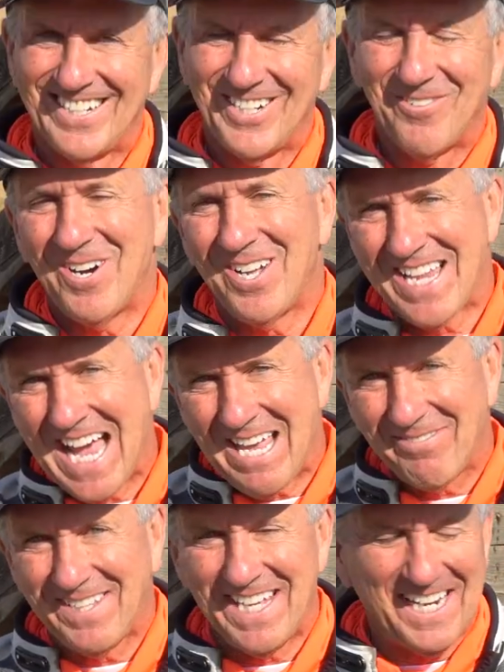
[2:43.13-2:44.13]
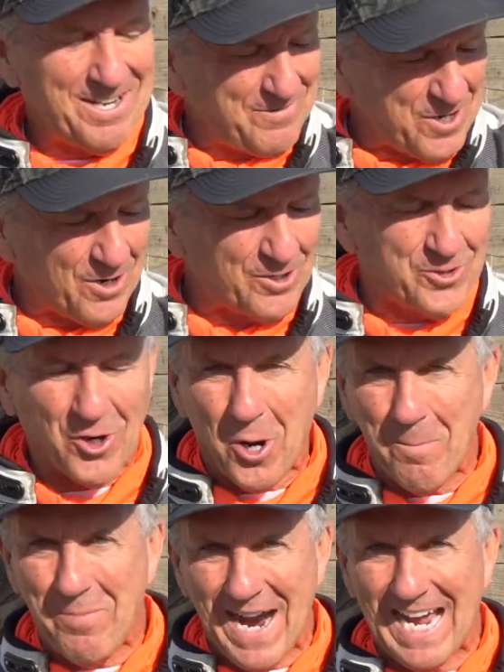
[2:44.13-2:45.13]
Well, now you've seen it. If you're a
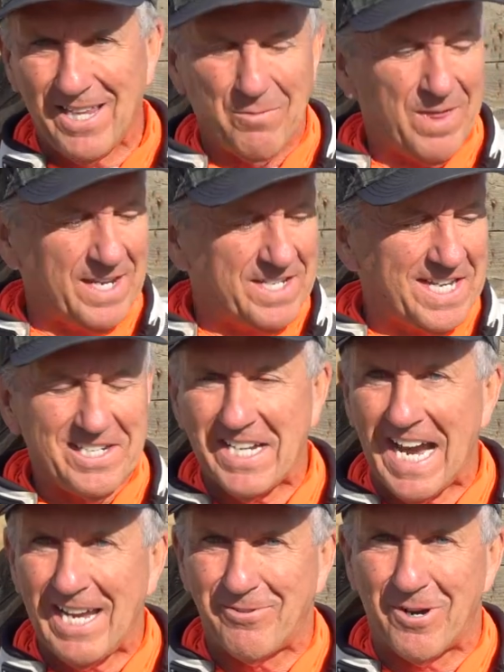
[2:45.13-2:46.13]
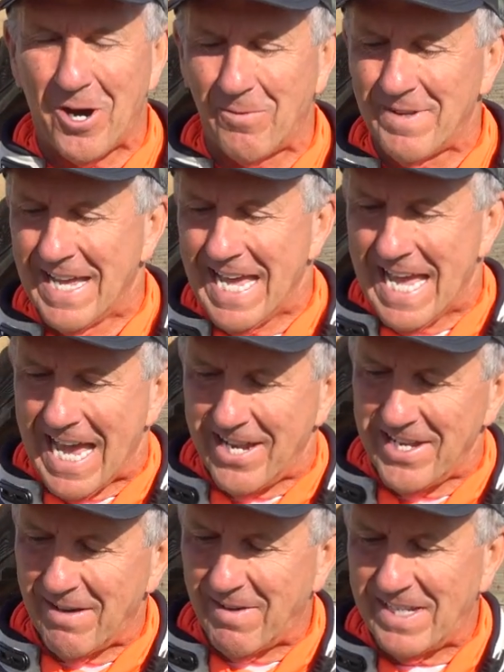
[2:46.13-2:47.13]
drone pilot with a DJI drone and
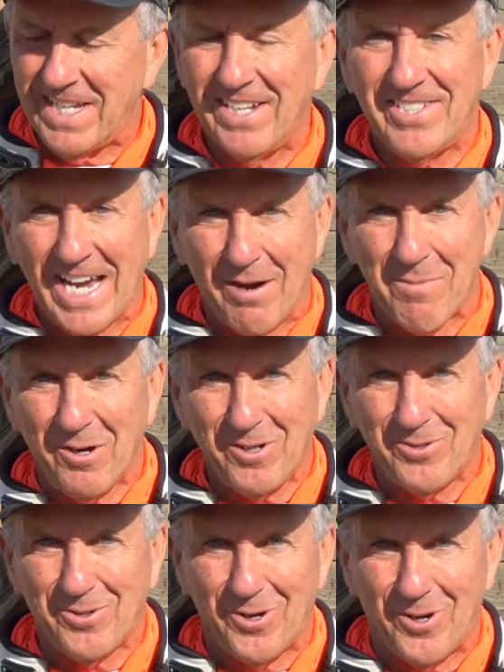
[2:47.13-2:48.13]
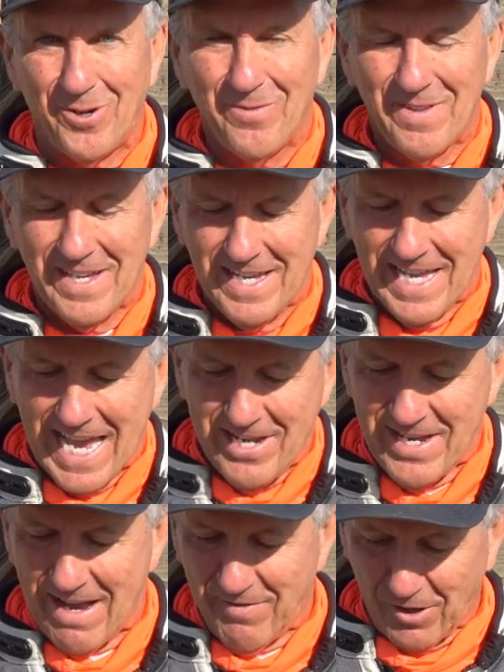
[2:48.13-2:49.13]
you have a DJI remote control and
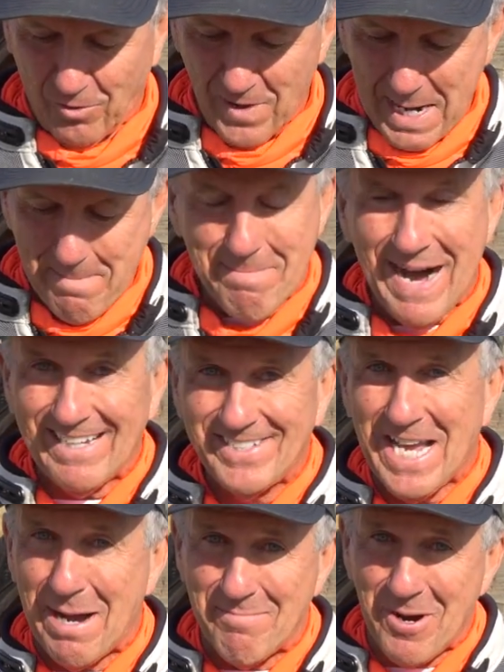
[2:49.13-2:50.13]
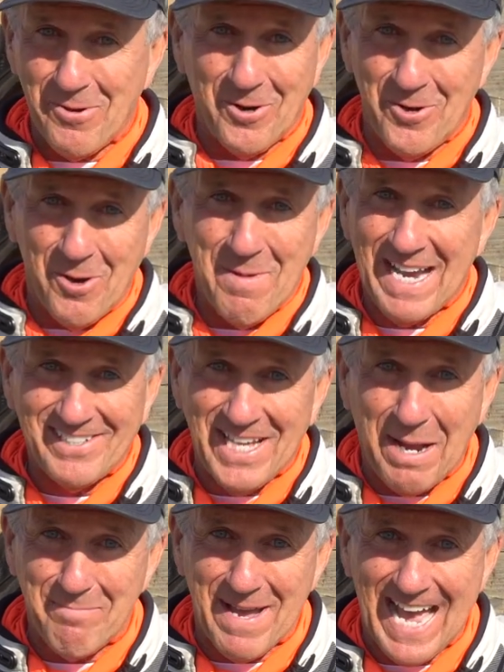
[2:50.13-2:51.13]
you have the great Mosko Moto NoMax
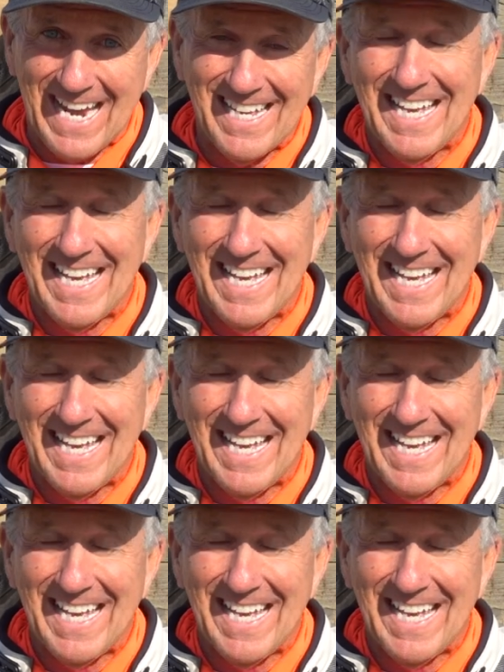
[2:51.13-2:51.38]
tank bag,